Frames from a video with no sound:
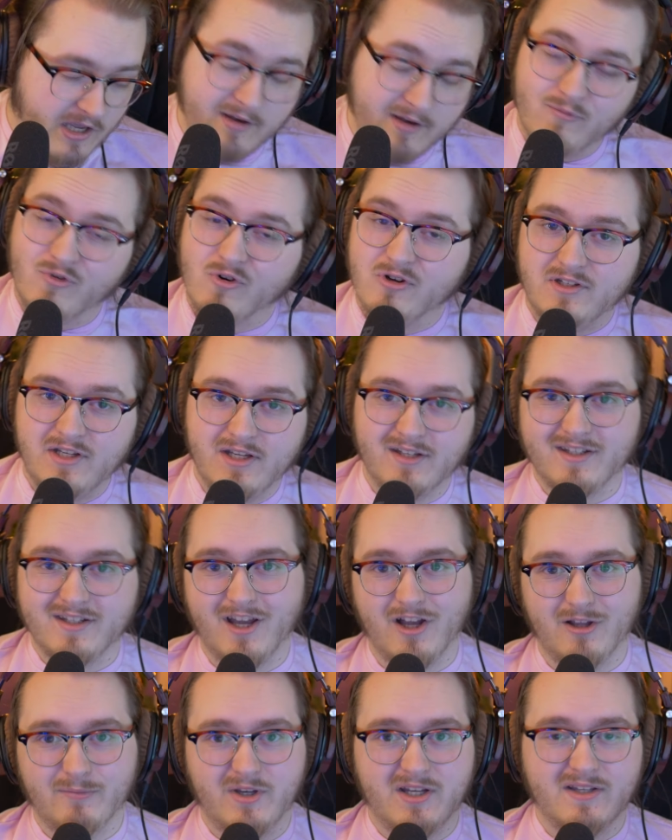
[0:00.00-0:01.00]
in more
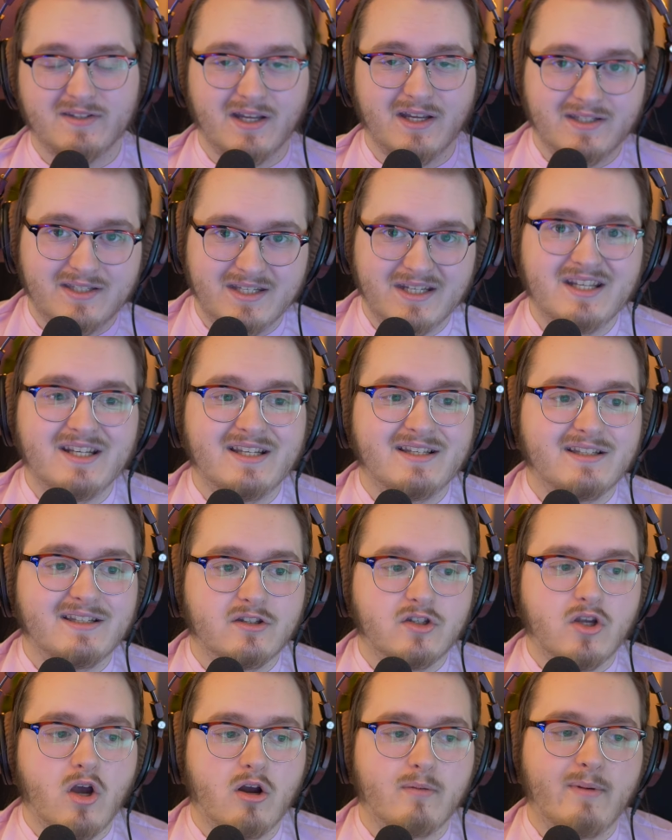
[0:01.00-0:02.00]
detail, because I did
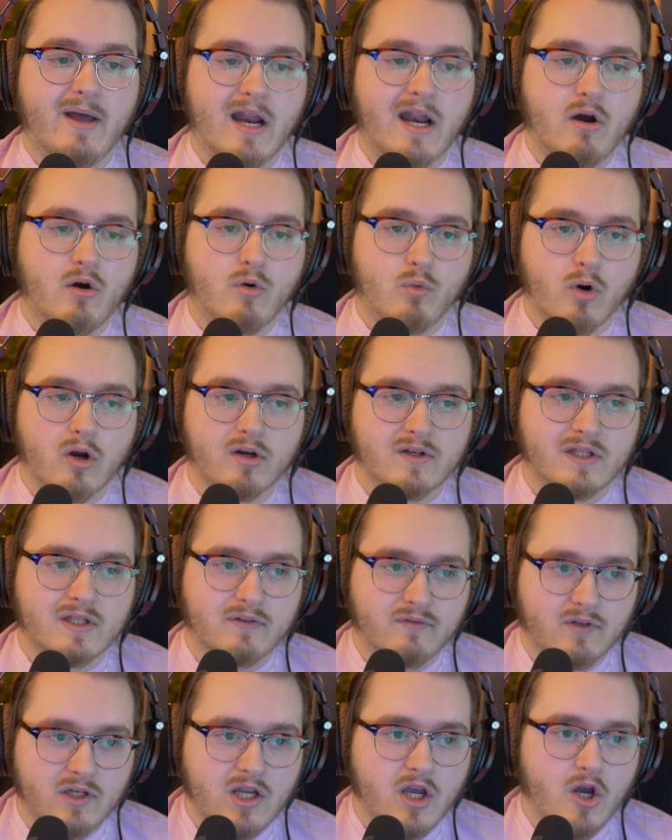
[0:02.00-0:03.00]
talk about how it worked in
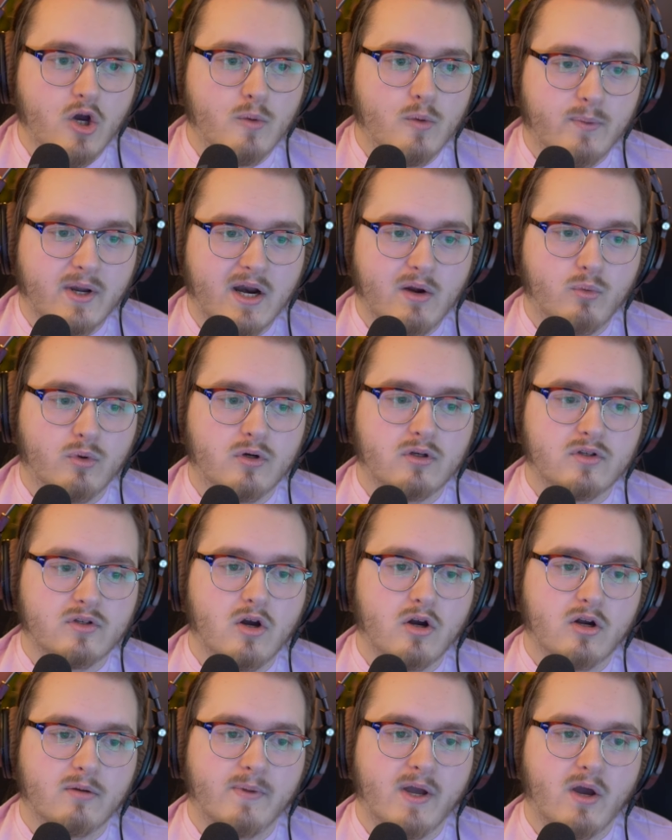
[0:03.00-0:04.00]
the video, but I want to
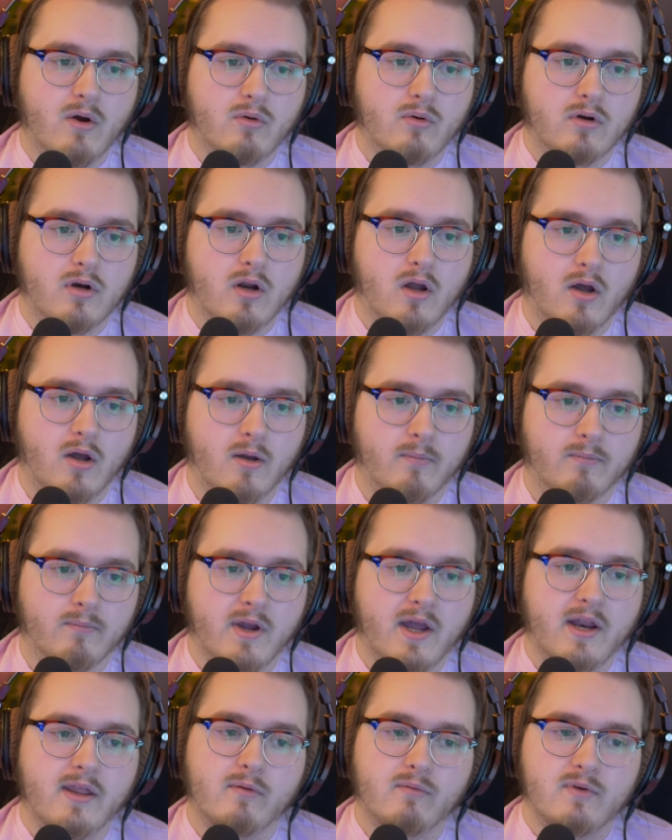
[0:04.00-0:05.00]
talk about um,
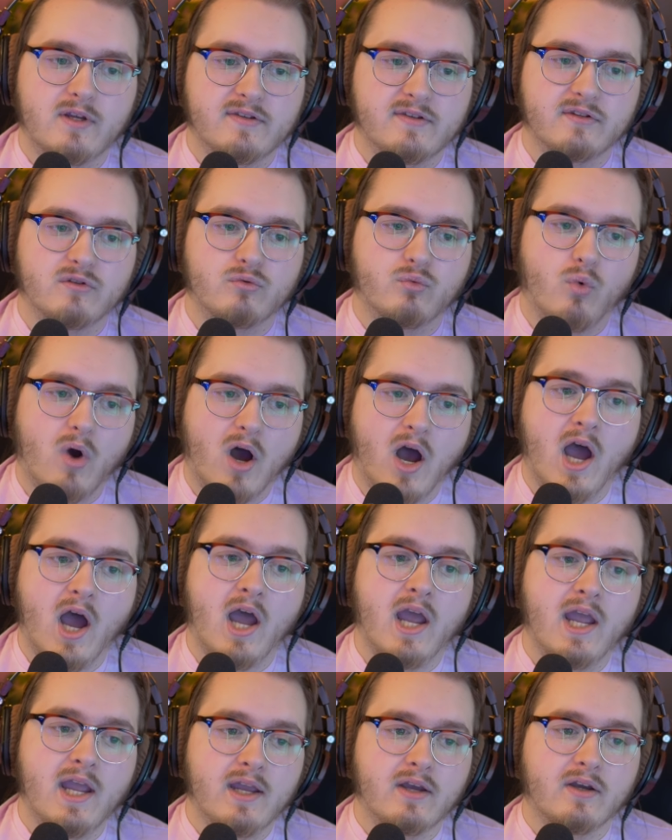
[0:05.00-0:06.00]
kind of the reasons
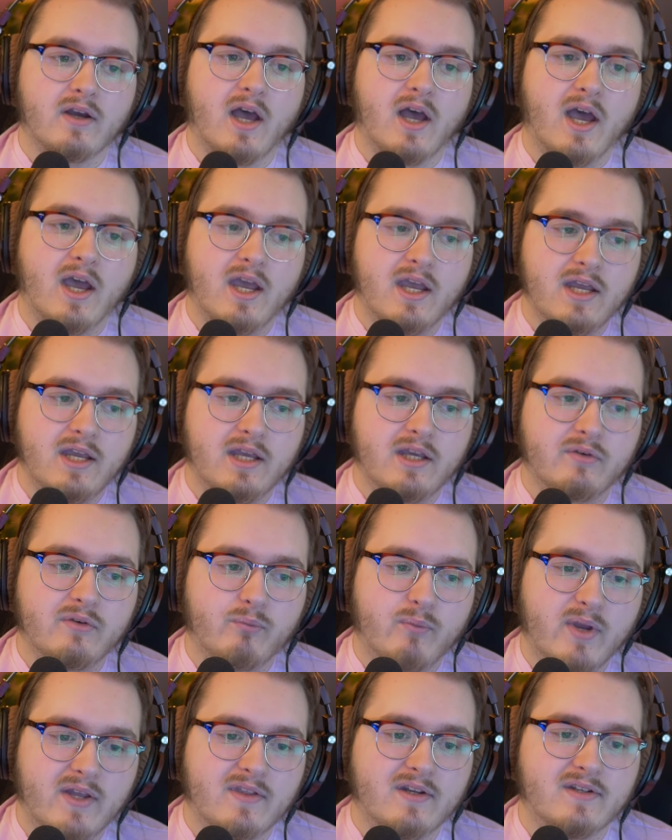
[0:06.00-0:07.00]
why I
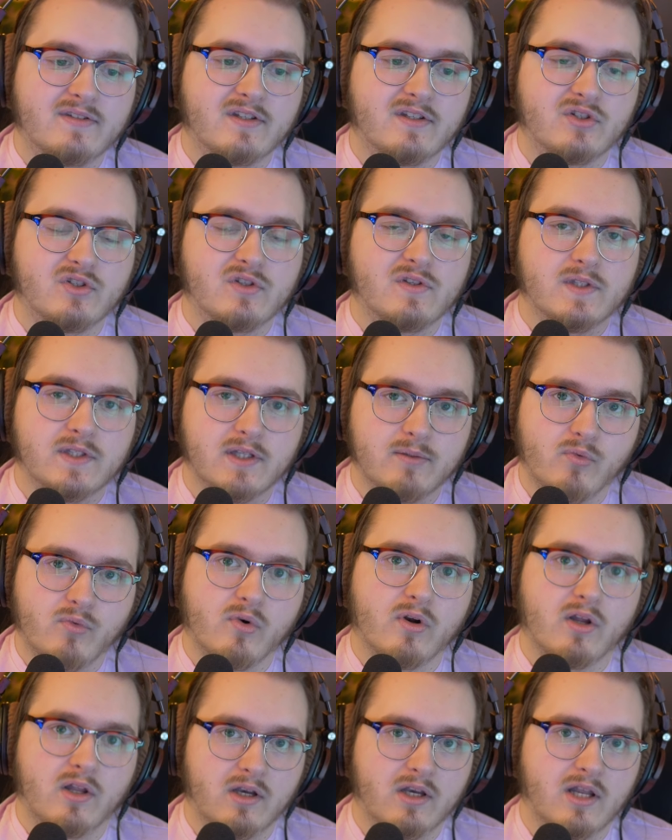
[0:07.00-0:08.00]
made the decisions in
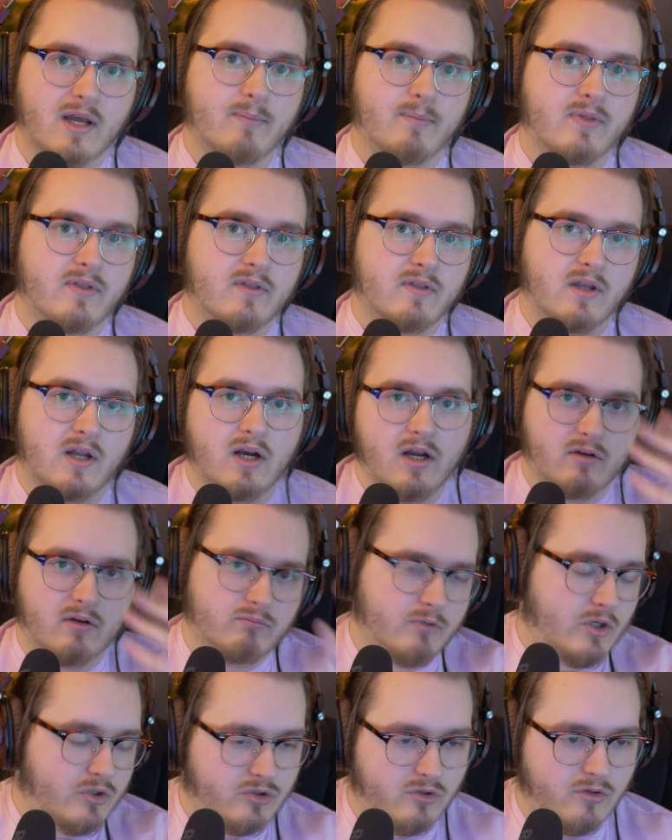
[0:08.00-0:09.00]
more in-depth, and
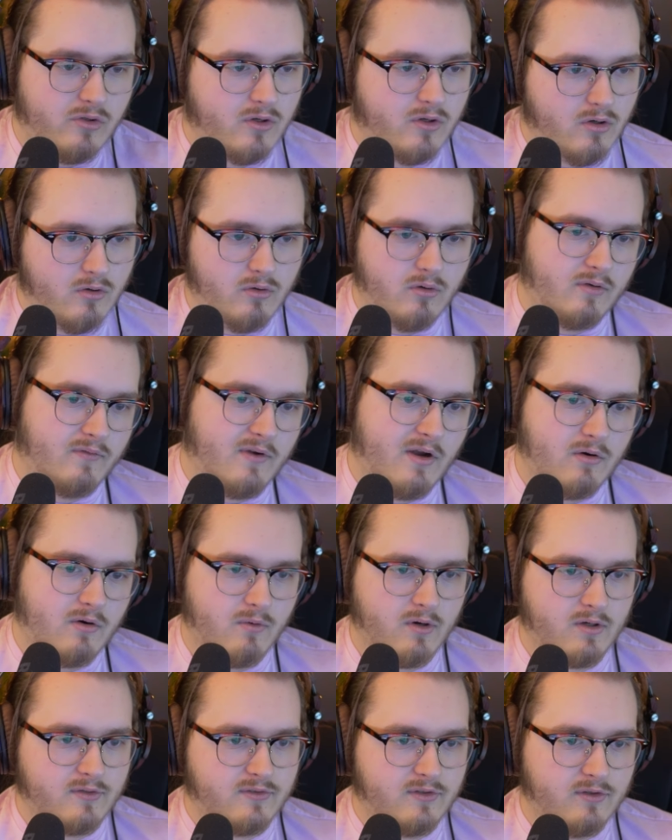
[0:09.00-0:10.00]
I'll show you the code of how it
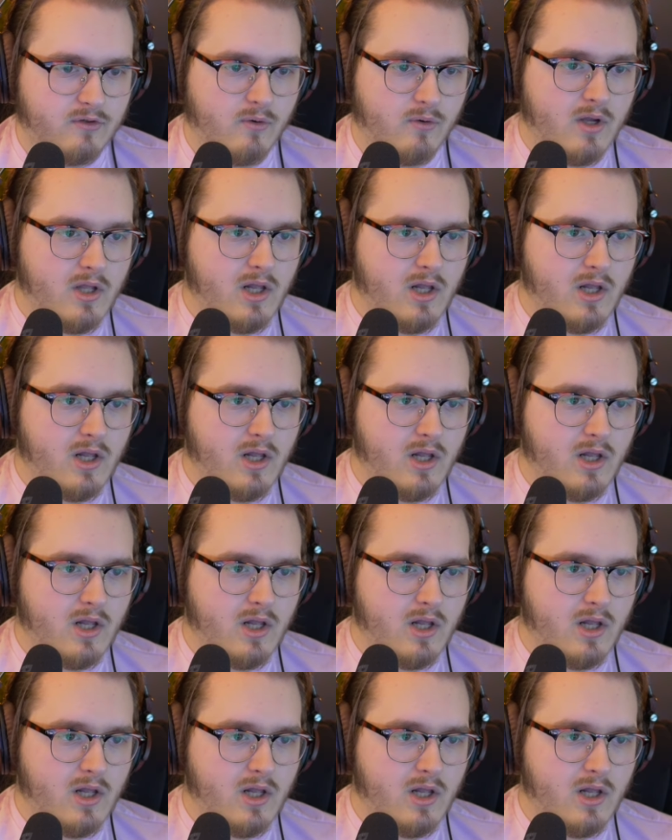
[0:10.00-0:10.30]
works too.